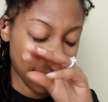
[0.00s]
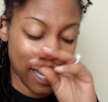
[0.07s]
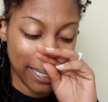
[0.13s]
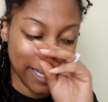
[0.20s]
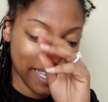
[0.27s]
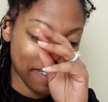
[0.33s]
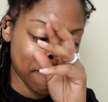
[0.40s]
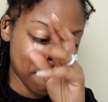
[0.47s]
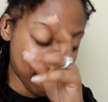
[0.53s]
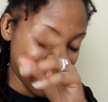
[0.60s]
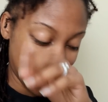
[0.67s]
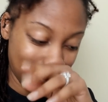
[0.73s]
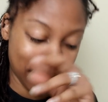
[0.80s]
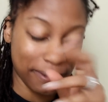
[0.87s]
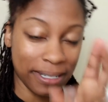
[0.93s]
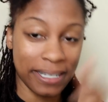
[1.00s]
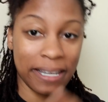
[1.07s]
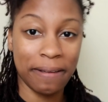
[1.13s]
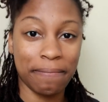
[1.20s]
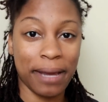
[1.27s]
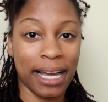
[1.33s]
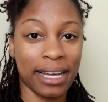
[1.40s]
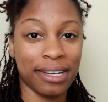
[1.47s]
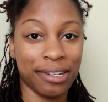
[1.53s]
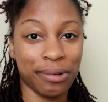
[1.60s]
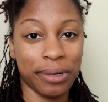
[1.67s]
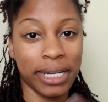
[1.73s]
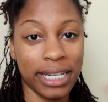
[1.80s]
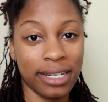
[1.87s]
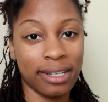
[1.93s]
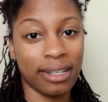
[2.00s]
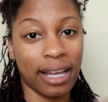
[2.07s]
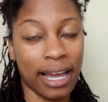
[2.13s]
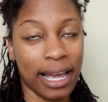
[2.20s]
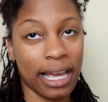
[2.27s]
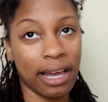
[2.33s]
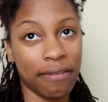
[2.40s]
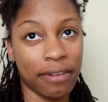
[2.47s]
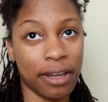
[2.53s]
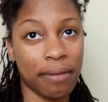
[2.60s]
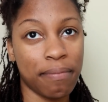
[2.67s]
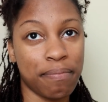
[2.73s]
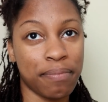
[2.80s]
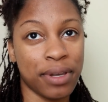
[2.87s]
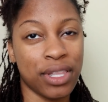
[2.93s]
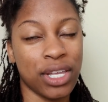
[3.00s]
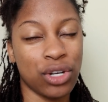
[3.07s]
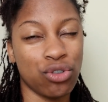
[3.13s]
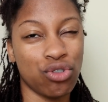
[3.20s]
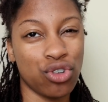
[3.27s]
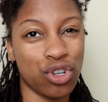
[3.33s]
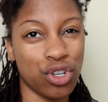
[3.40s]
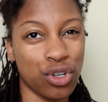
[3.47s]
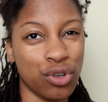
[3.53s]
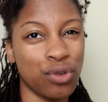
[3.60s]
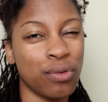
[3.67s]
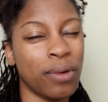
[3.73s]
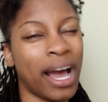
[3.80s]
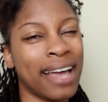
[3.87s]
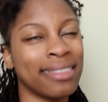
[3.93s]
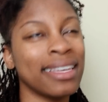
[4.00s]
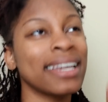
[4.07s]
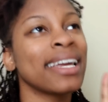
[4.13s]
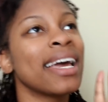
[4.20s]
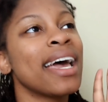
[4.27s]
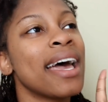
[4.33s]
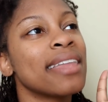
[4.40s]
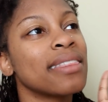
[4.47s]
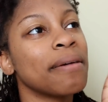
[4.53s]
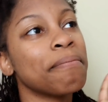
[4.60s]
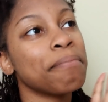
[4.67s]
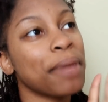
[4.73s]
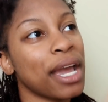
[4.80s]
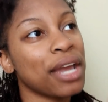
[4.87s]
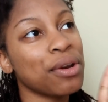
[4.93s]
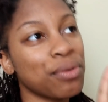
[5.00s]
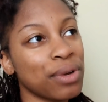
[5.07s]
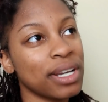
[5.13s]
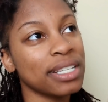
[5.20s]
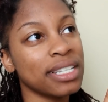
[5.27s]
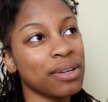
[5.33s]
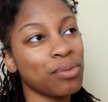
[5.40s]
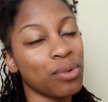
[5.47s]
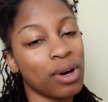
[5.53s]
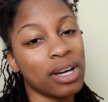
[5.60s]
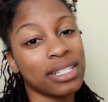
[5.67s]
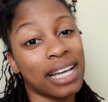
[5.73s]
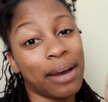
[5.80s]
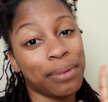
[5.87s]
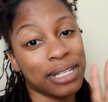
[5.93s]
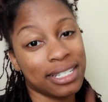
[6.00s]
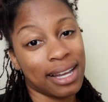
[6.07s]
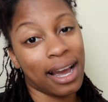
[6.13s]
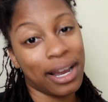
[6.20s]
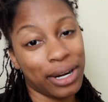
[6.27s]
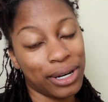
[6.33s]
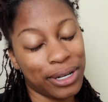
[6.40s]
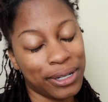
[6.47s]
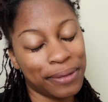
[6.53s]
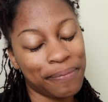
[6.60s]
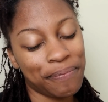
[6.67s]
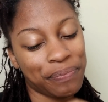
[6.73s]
I think 1, it was getting back into it, the hang of it, but then 2, I think the main reason was I was tired,